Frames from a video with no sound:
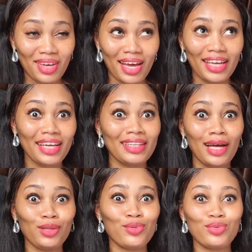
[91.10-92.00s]
I get
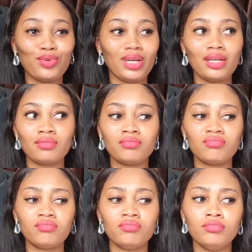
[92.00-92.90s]
that look like,
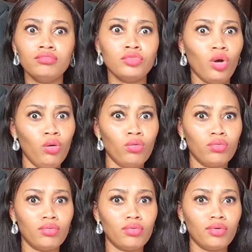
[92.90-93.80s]
no,
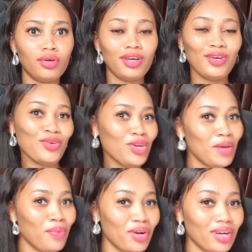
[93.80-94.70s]
you're an
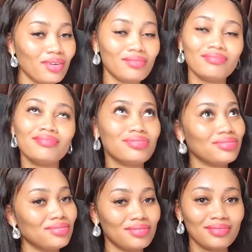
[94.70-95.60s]
Igbo girl.
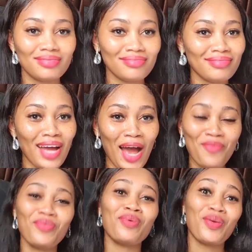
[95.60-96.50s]

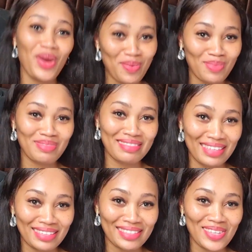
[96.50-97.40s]
I'm from Akwa Ibom
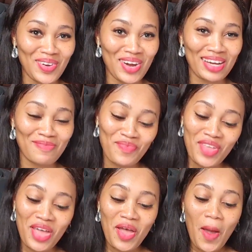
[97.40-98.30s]
state. Alright,
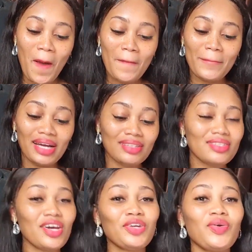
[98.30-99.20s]
my
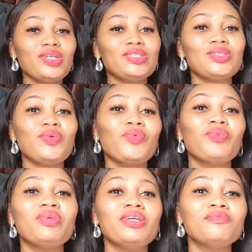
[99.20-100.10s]
third question
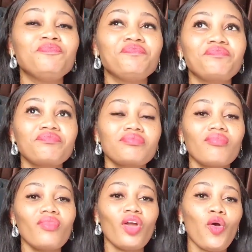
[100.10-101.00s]
will be,
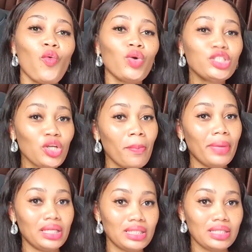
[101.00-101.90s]
what's your
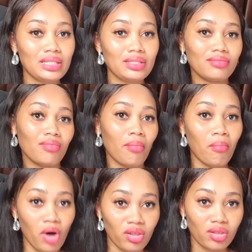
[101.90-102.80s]
best
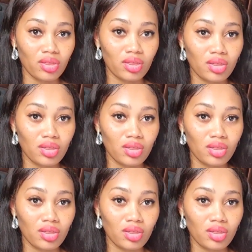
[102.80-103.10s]
month?